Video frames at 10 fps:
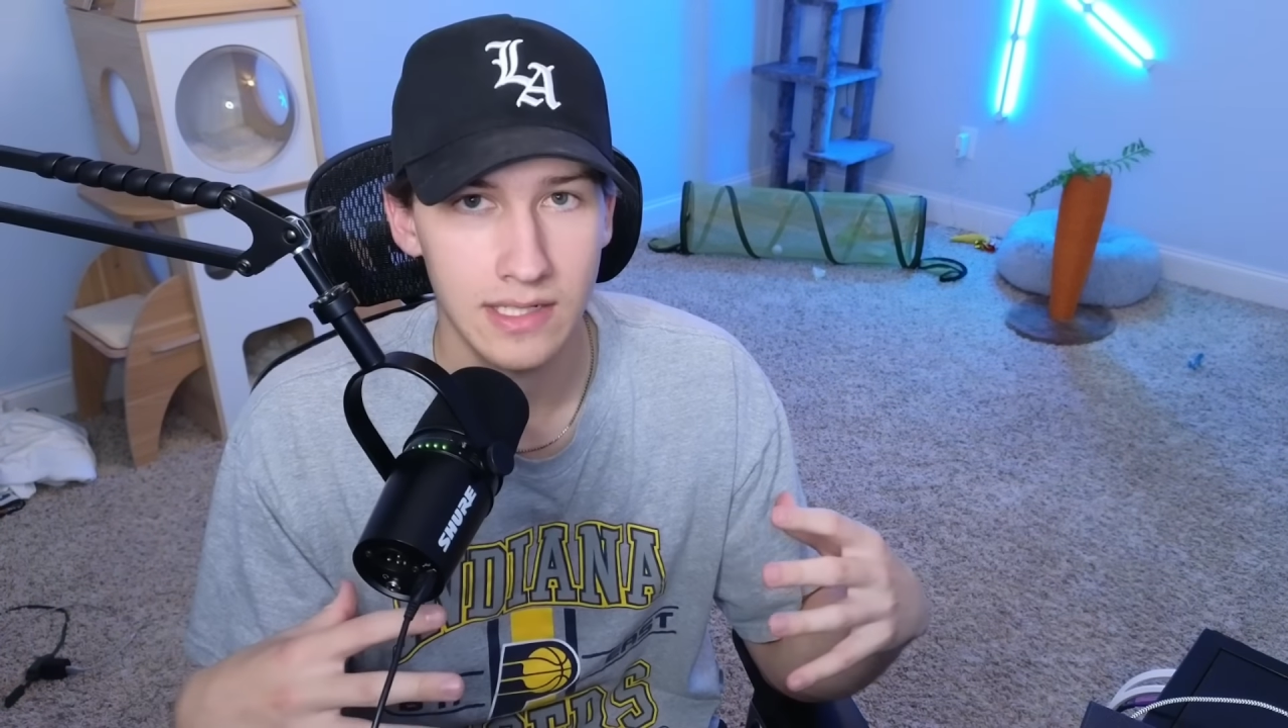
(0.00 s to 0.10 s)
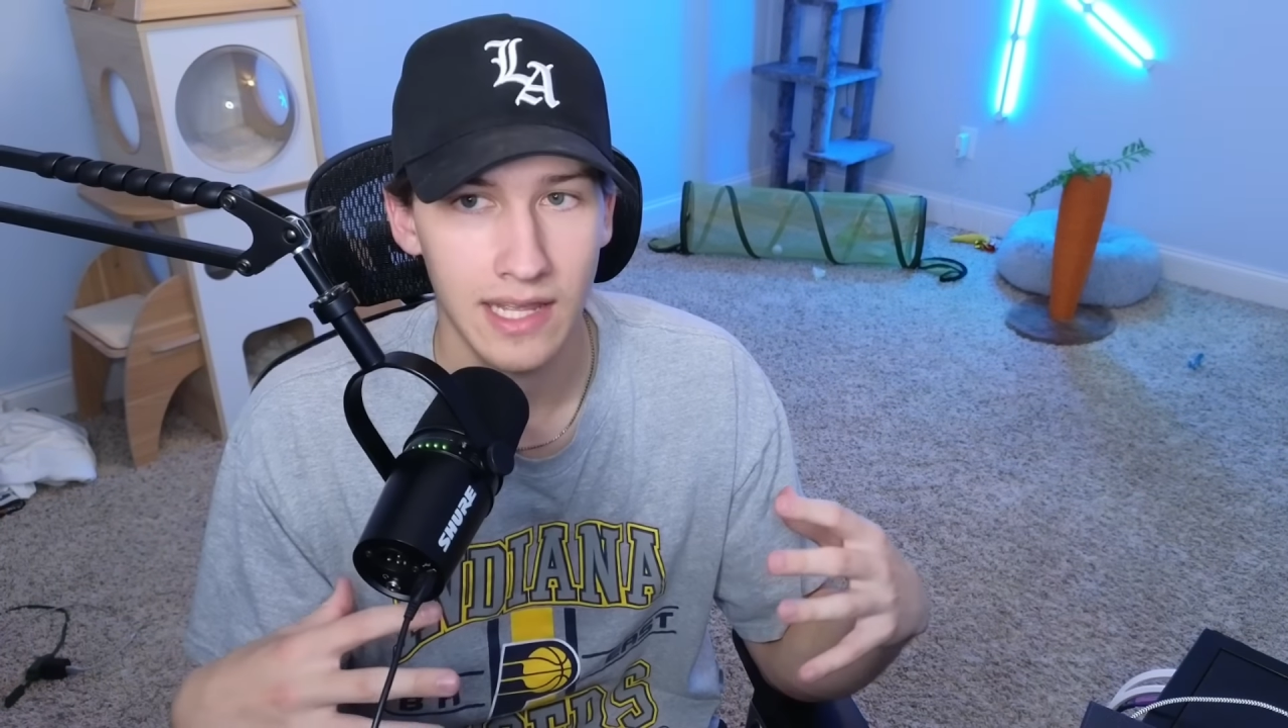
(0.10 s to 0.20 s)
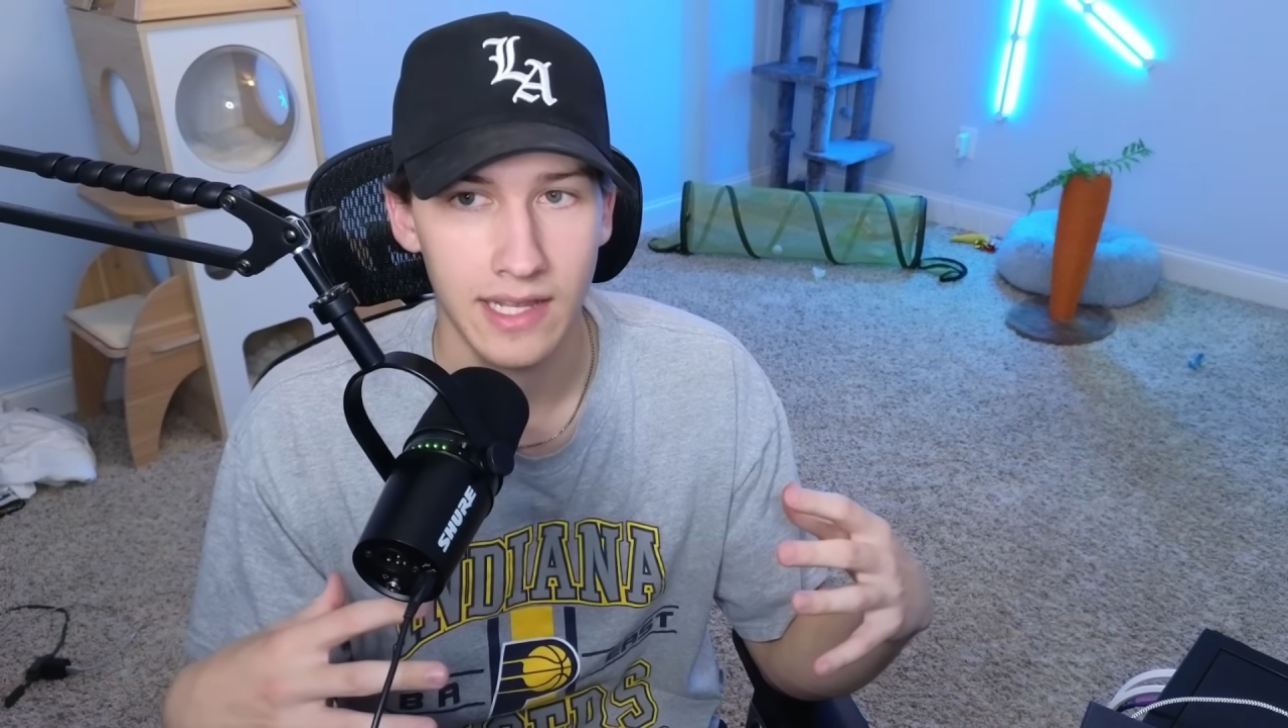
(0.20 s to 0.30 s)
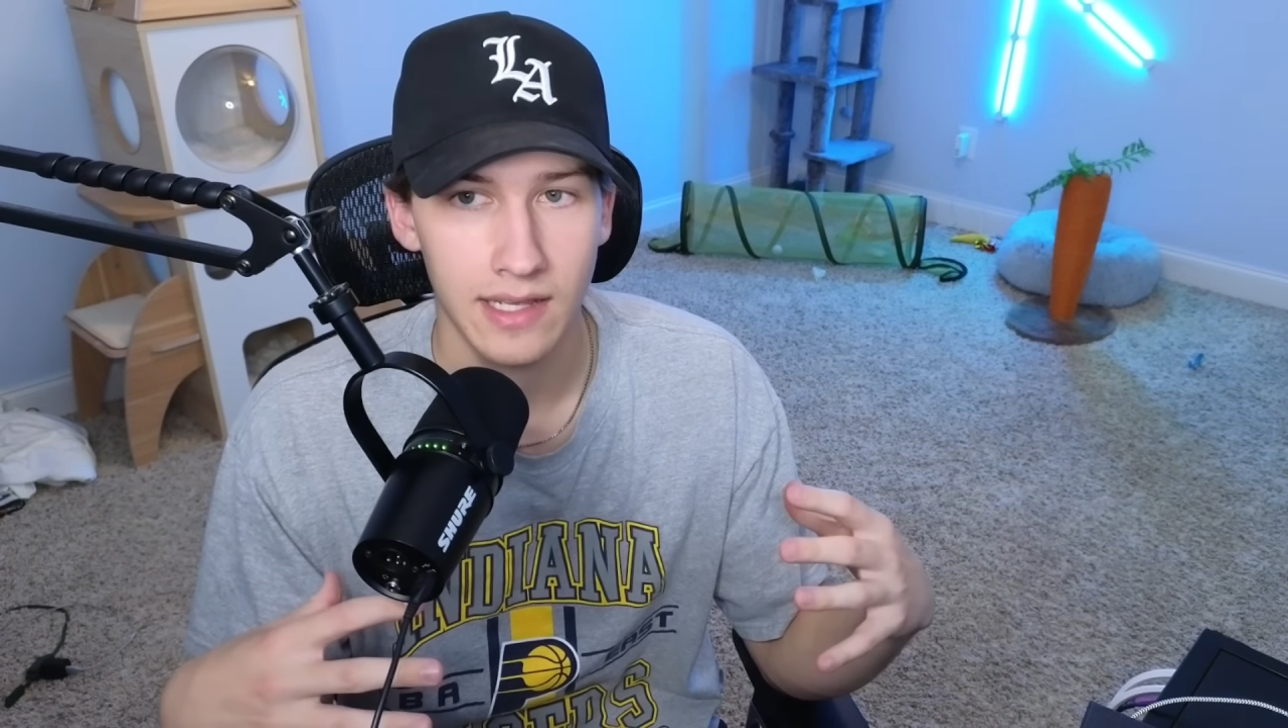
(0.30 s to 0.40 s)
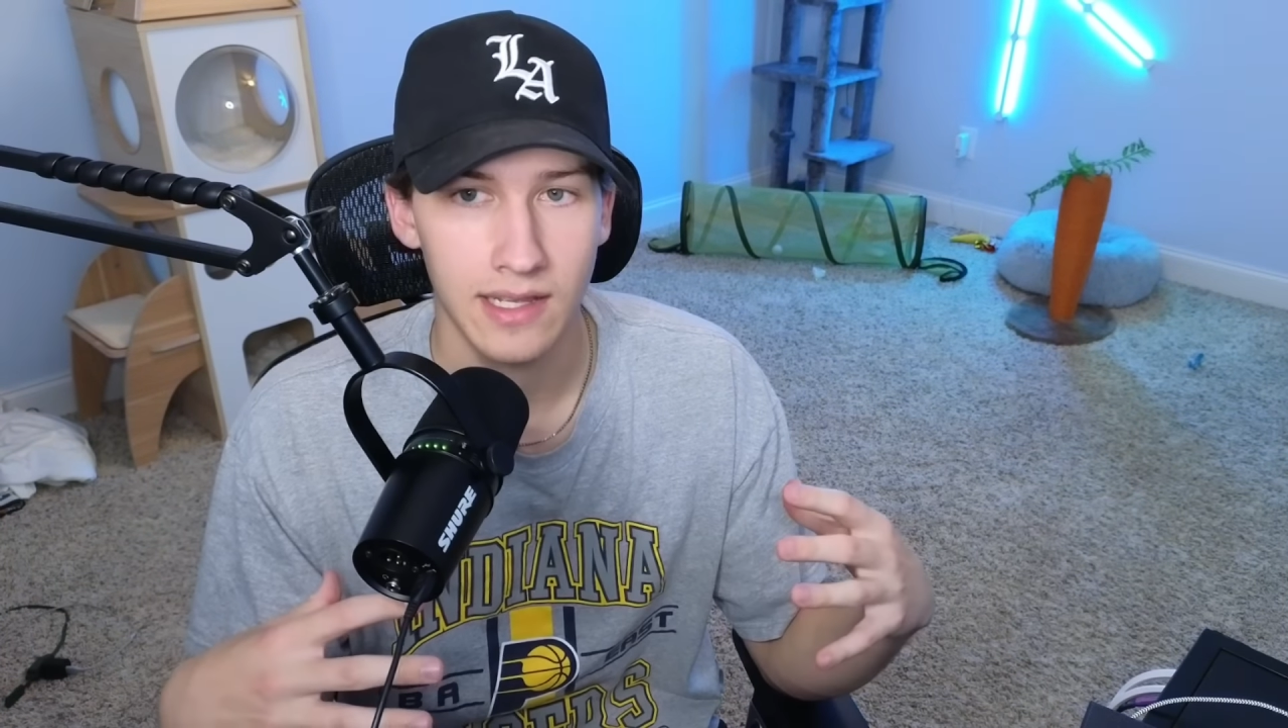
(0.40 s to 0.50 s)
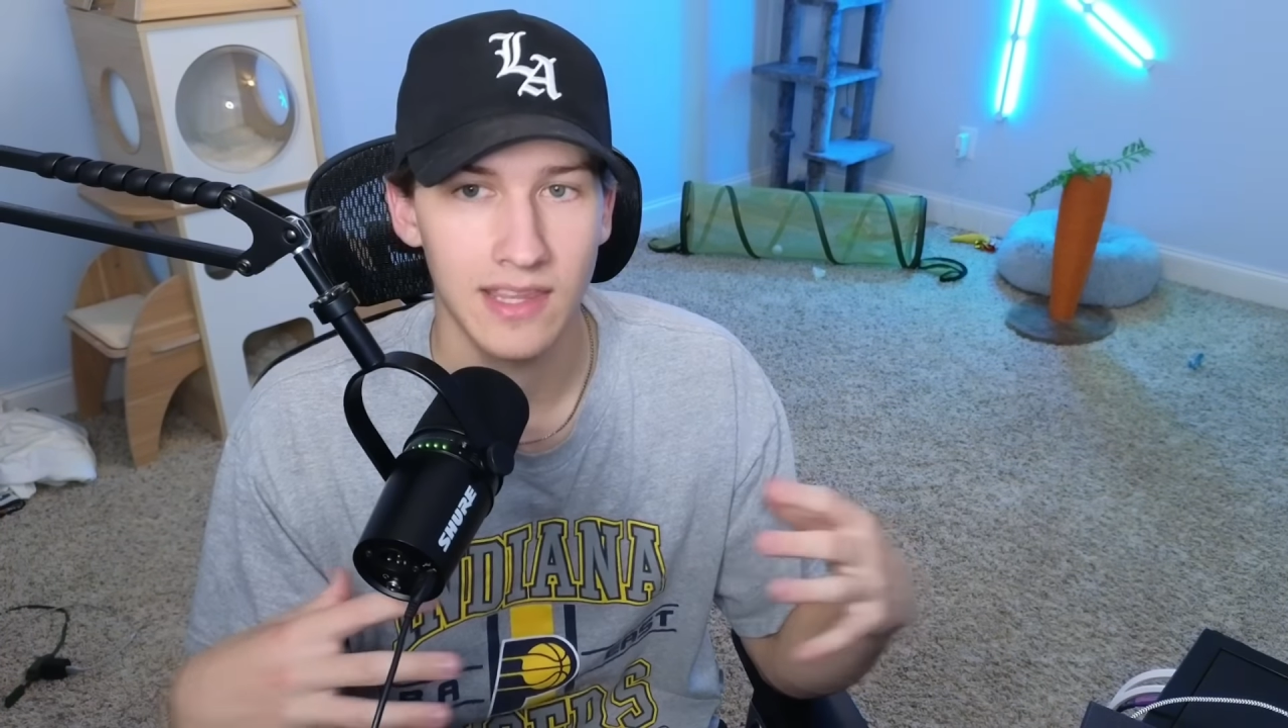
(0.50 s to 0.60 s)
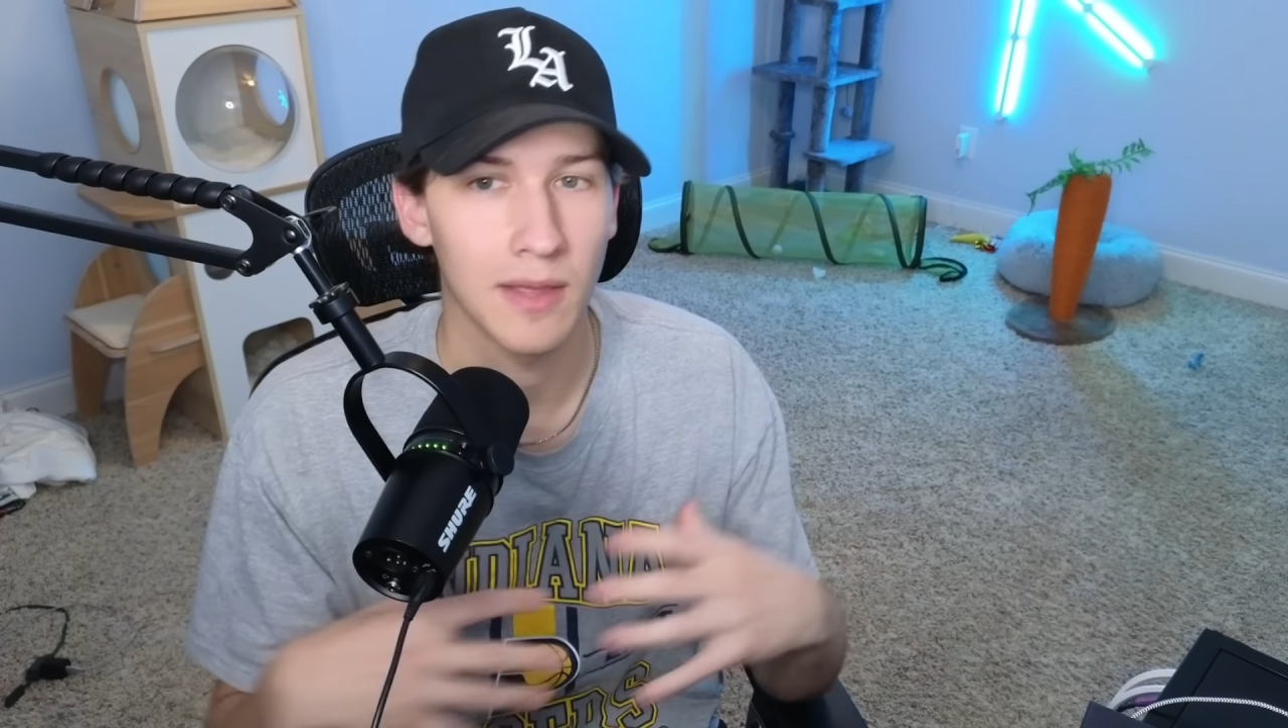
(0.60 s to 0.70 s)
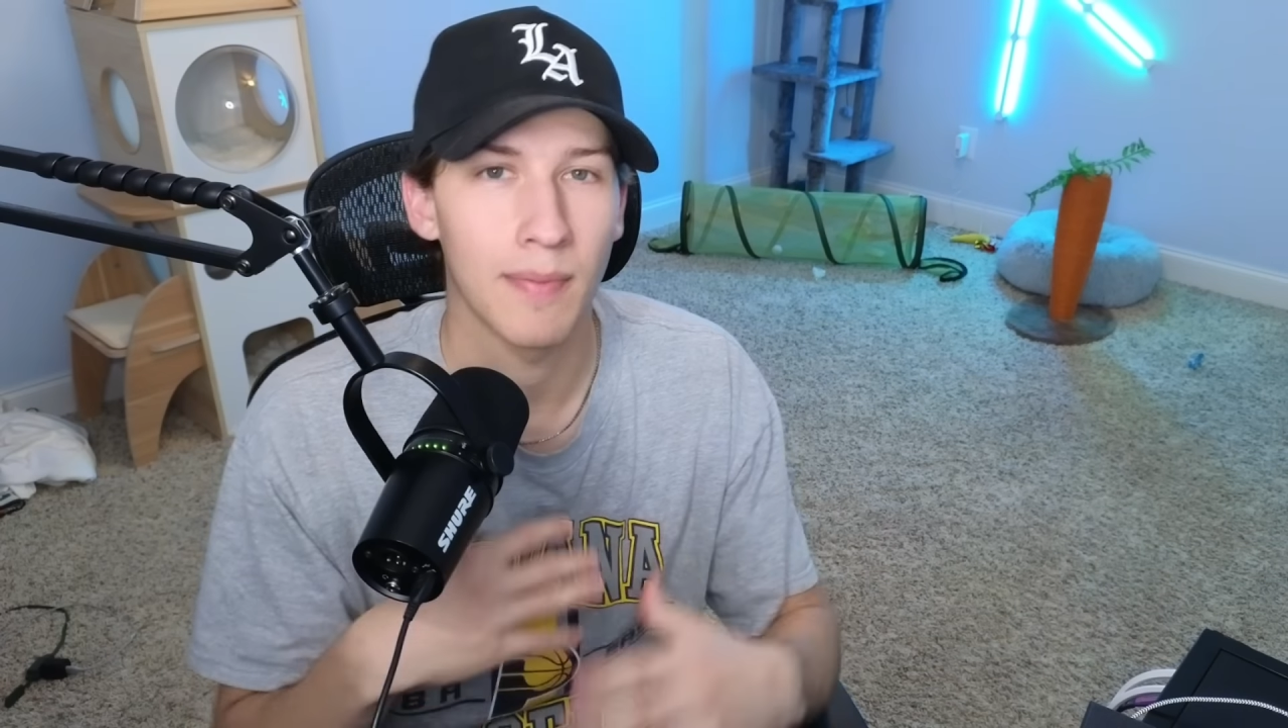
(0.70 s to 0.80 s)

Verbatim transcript: like in the